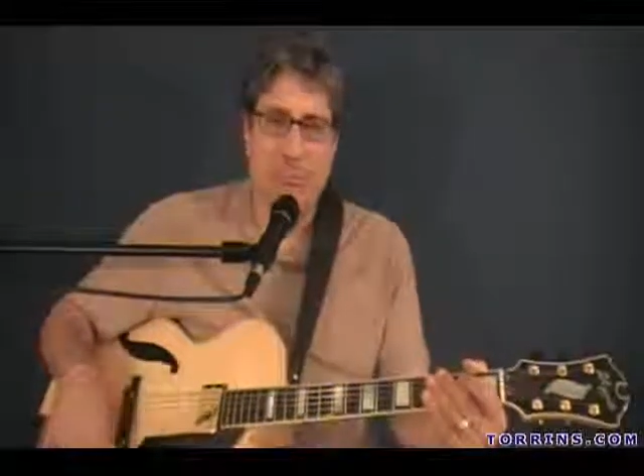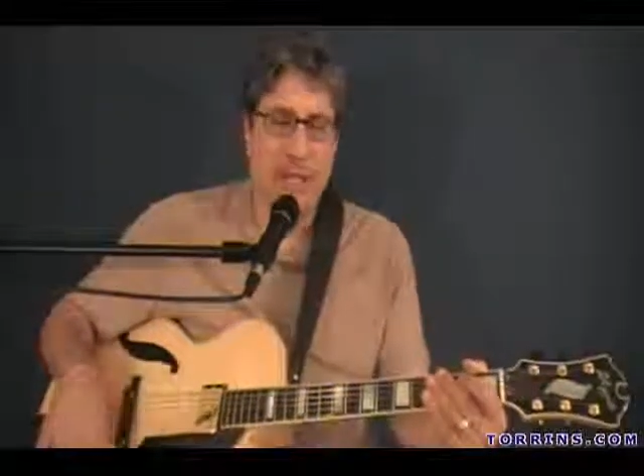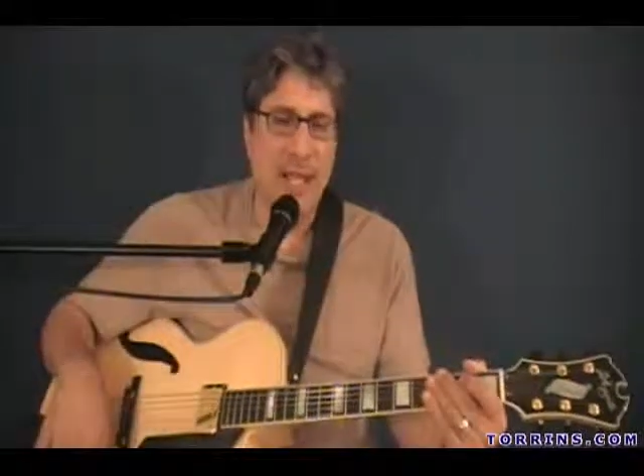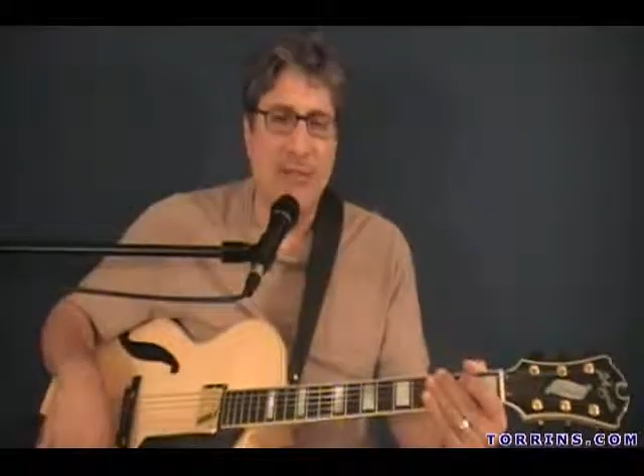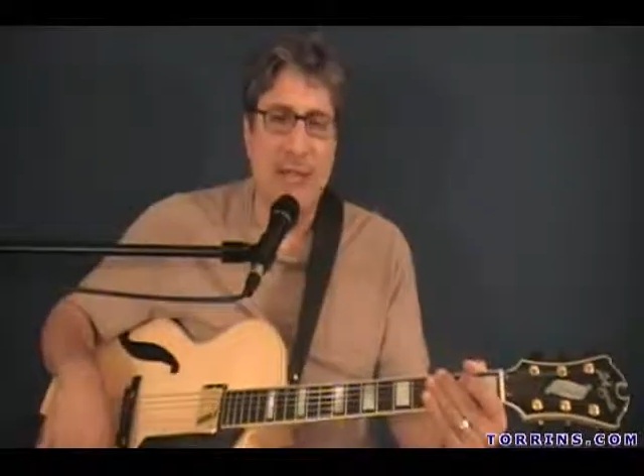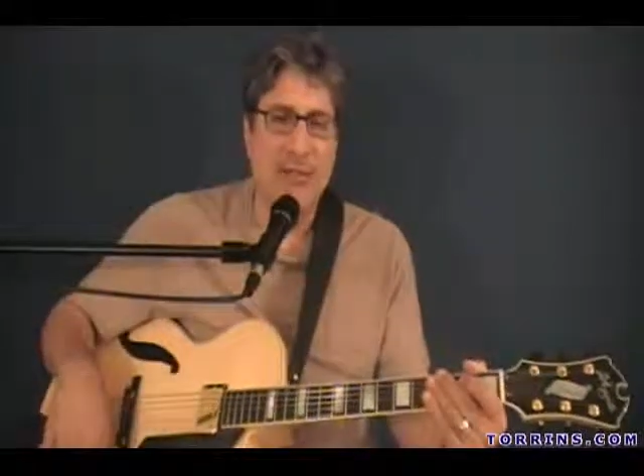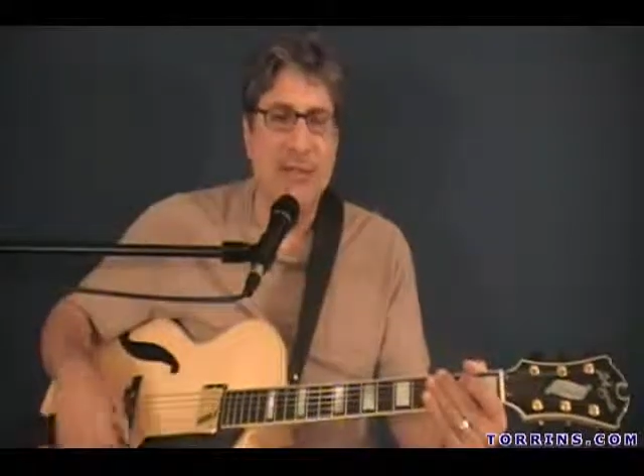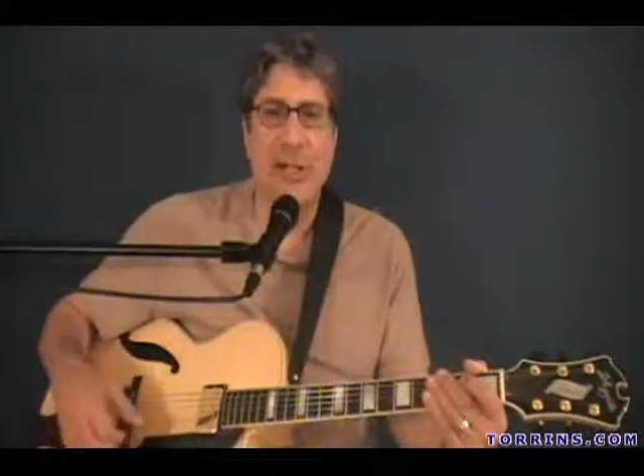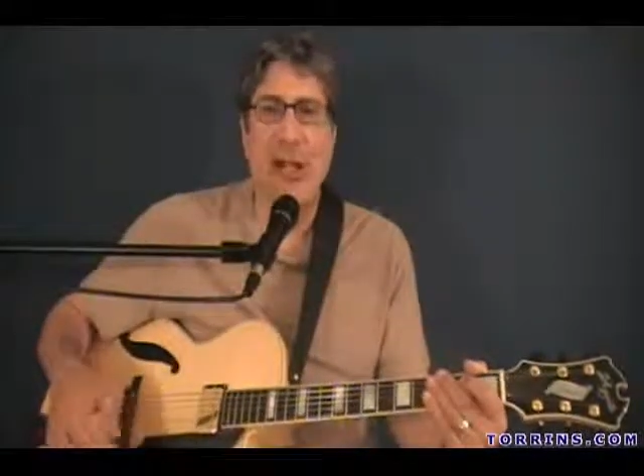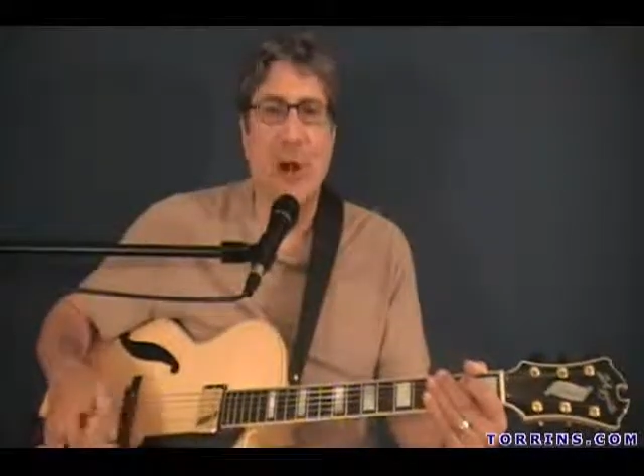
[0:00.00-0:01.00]
10
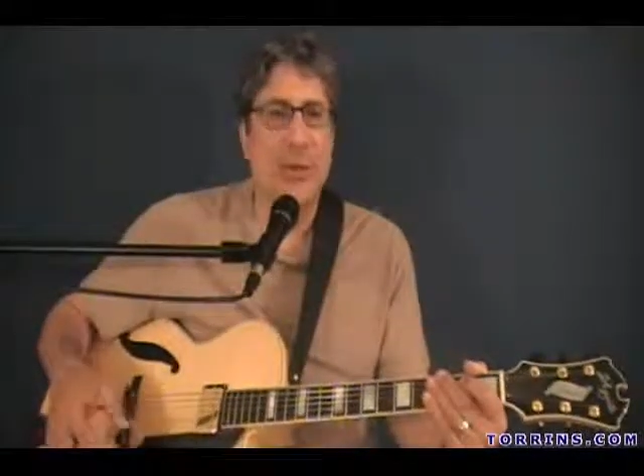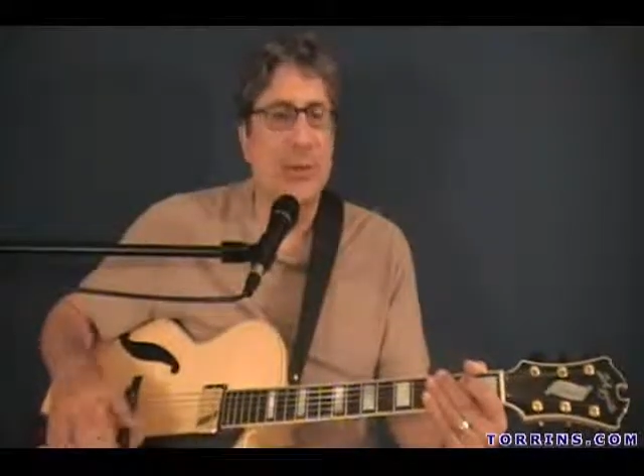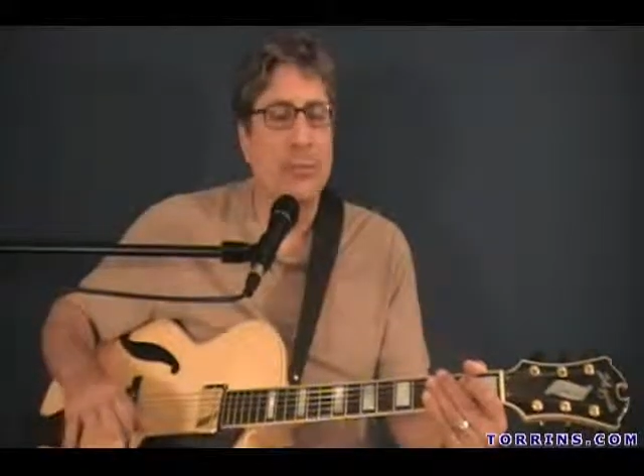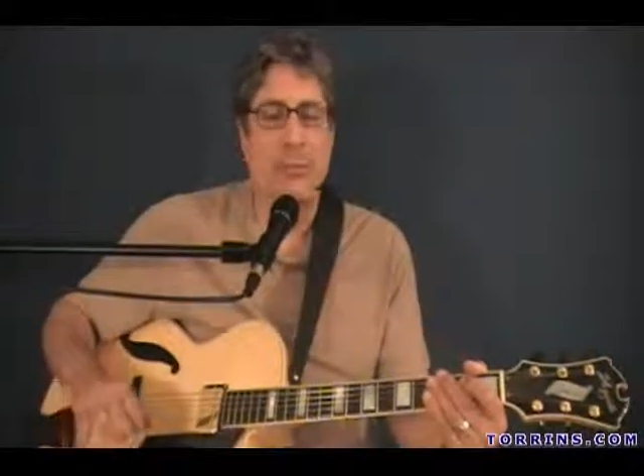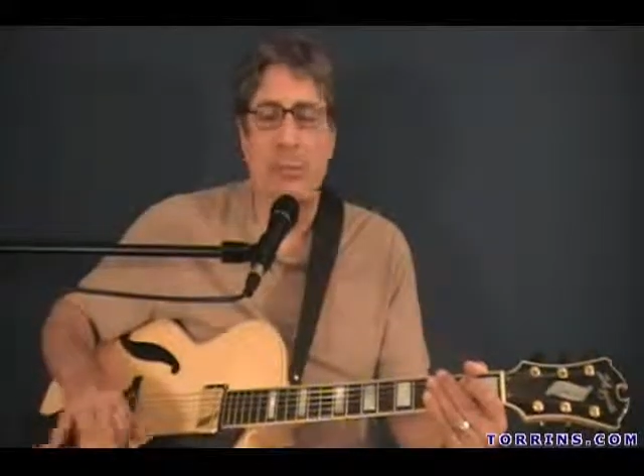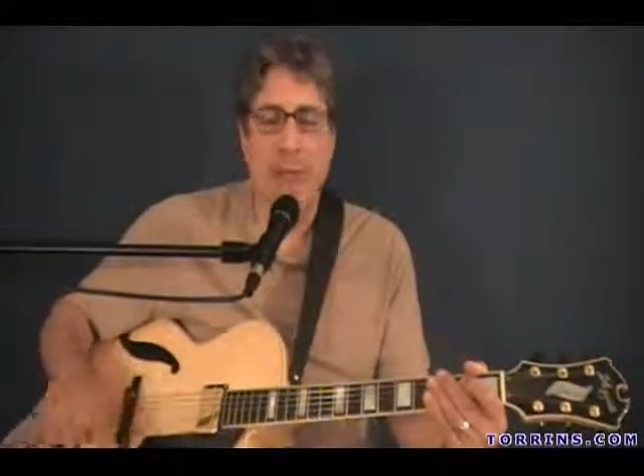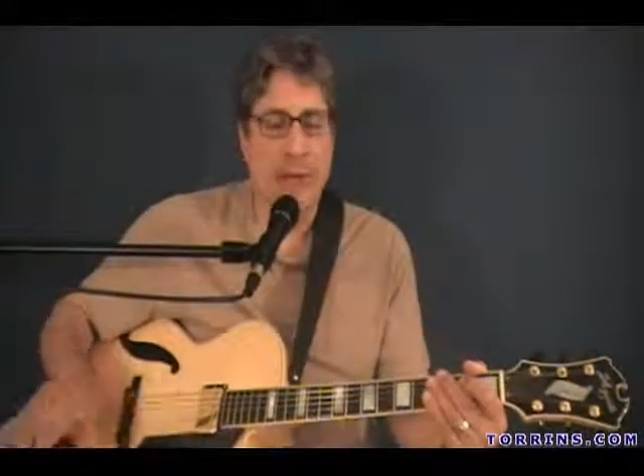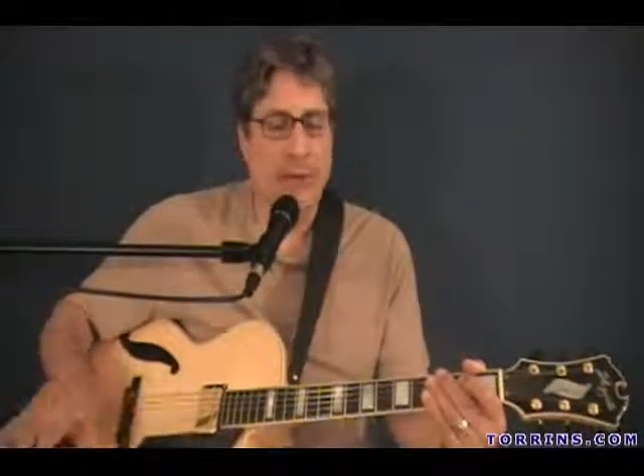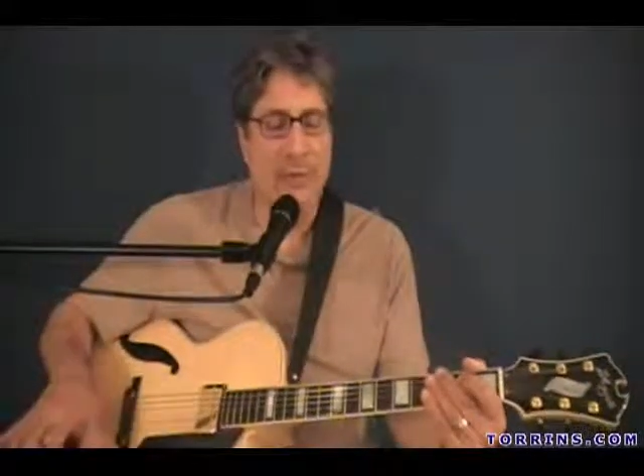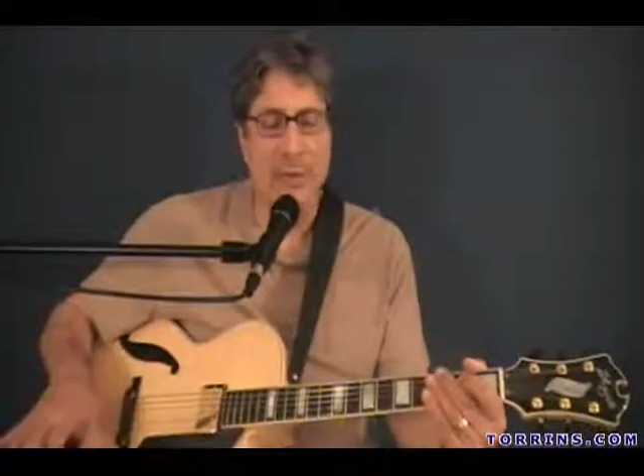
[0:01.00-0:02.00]
minutes, an hour,
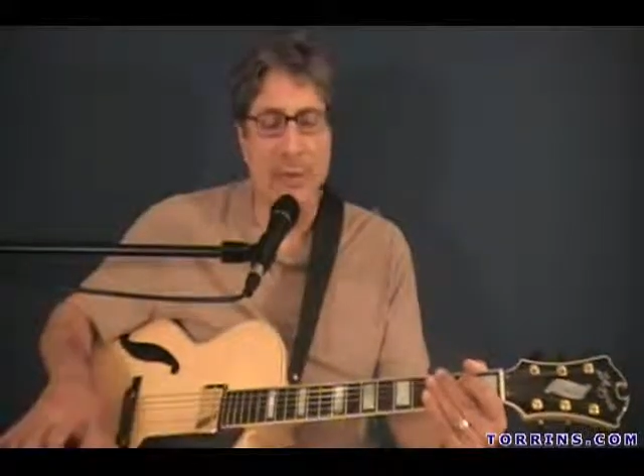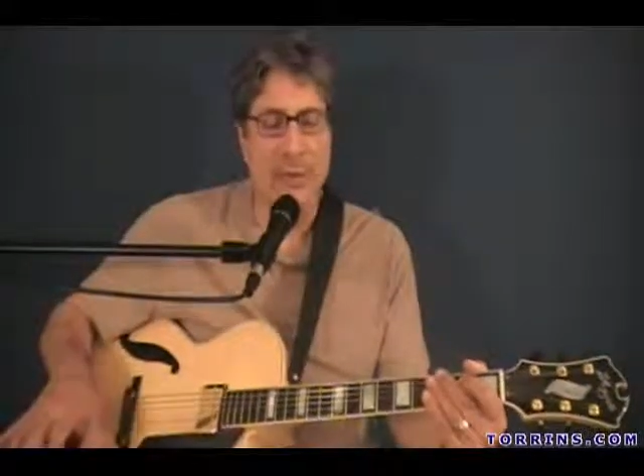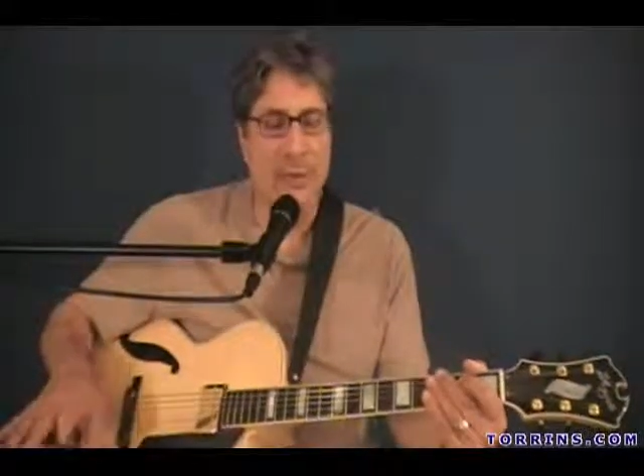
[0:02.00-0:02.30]
whatever,